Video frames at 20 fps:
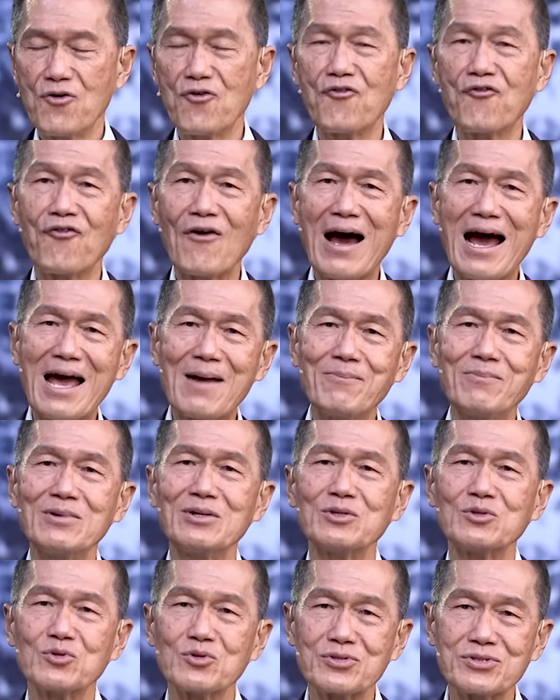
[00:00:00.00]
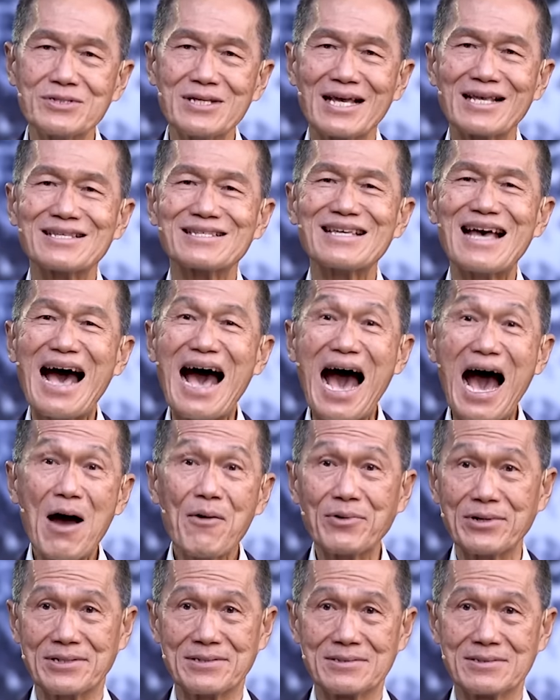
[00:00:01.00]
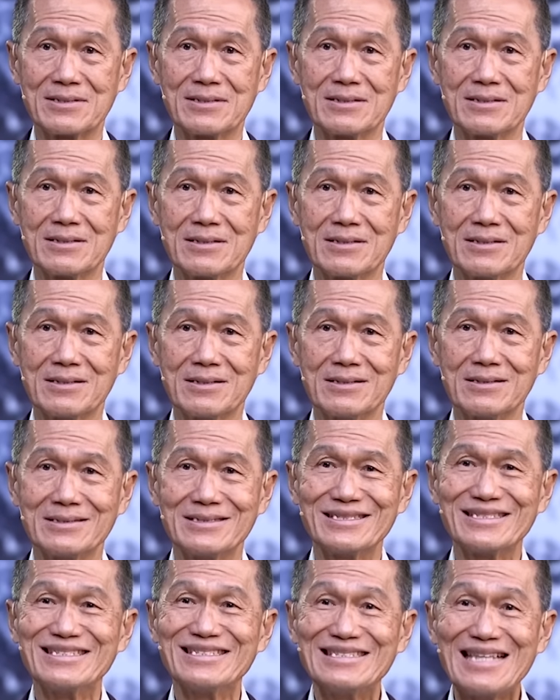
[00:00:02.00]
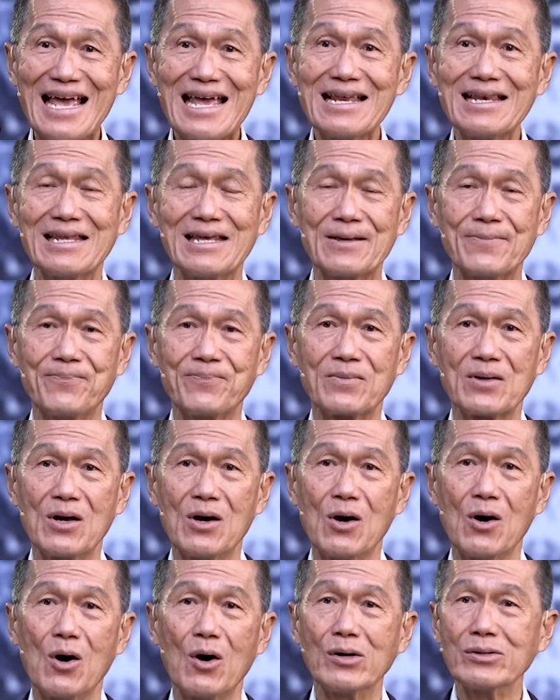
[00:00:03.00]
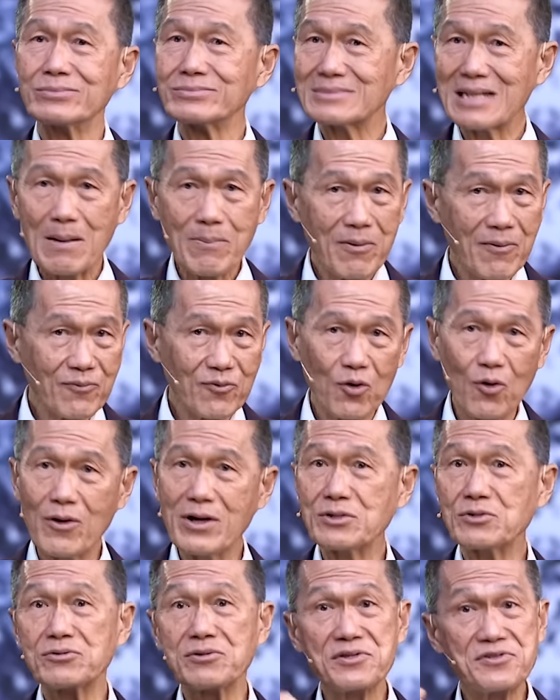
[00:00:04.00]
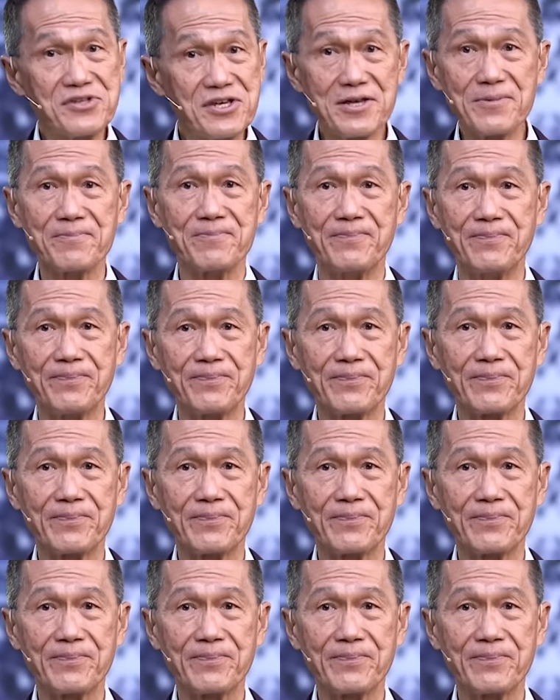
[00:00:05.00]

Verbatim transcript: five to six hours daily, on top of going to the gym.